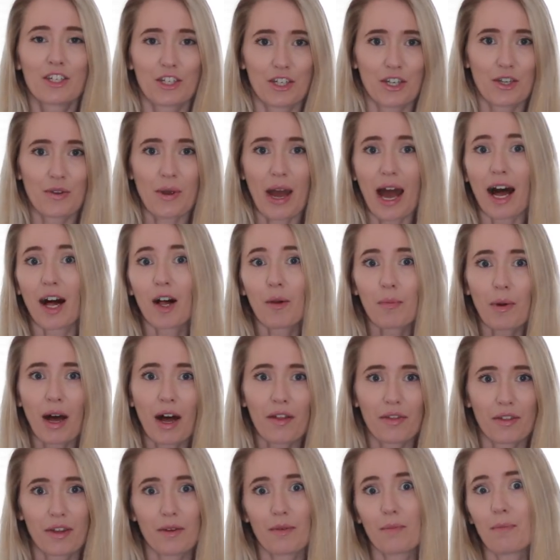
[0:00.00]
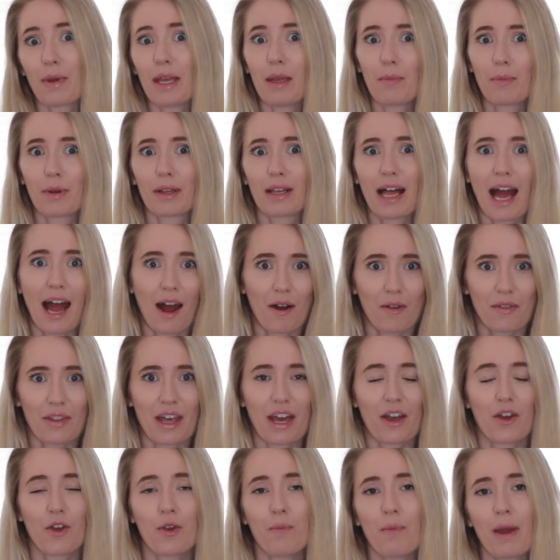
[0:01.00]
to help other people out
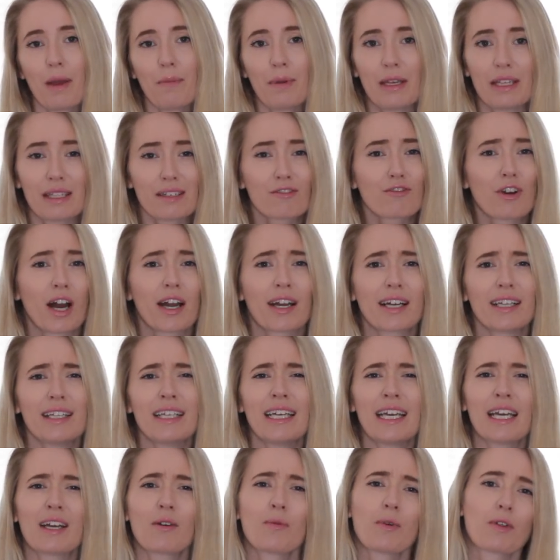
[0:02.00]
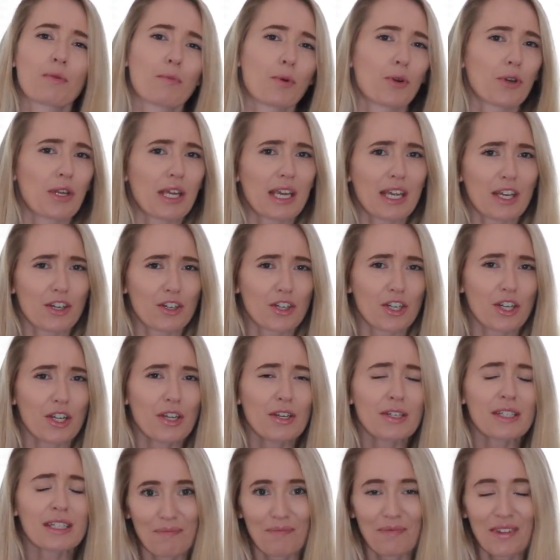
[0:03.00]
there who may be struggling with body
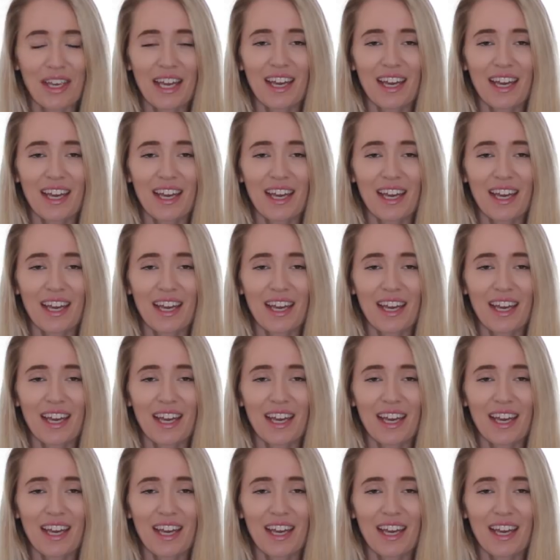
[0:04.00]
issues.